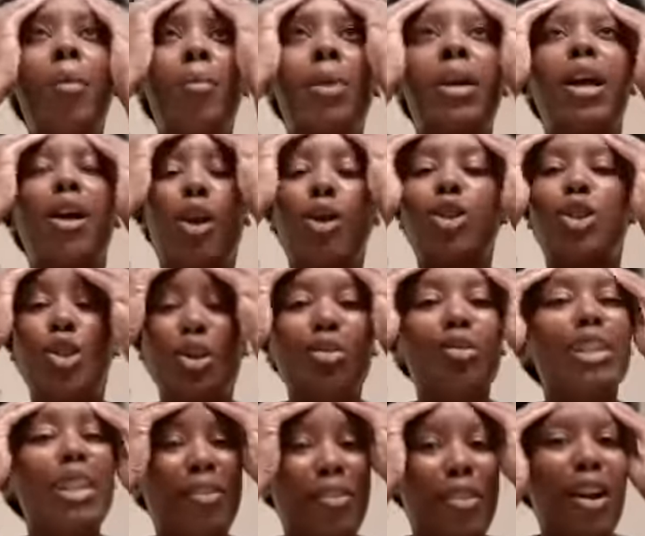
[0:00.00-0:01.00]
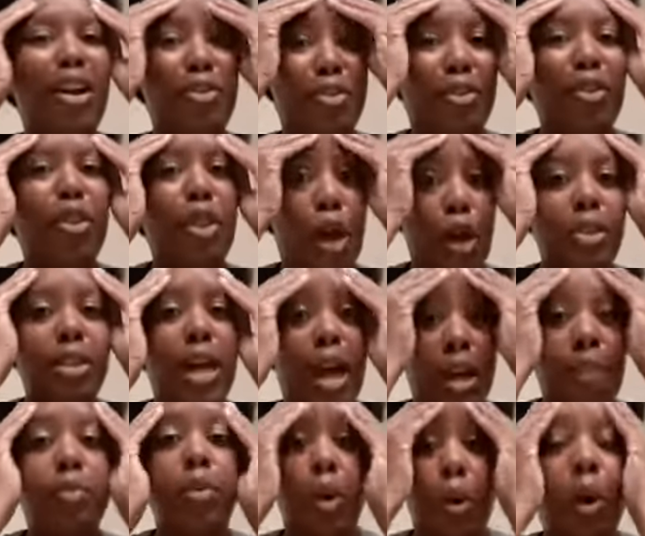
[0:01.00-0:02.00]
but I also don't leave it on for a long
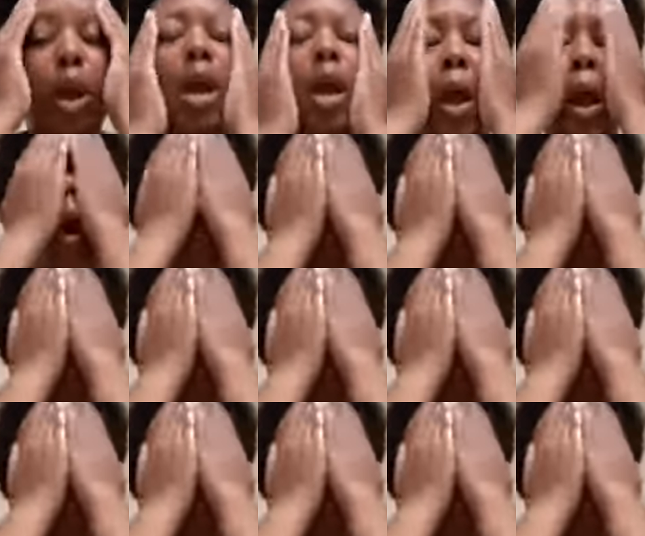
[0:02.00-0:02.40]
time, okay?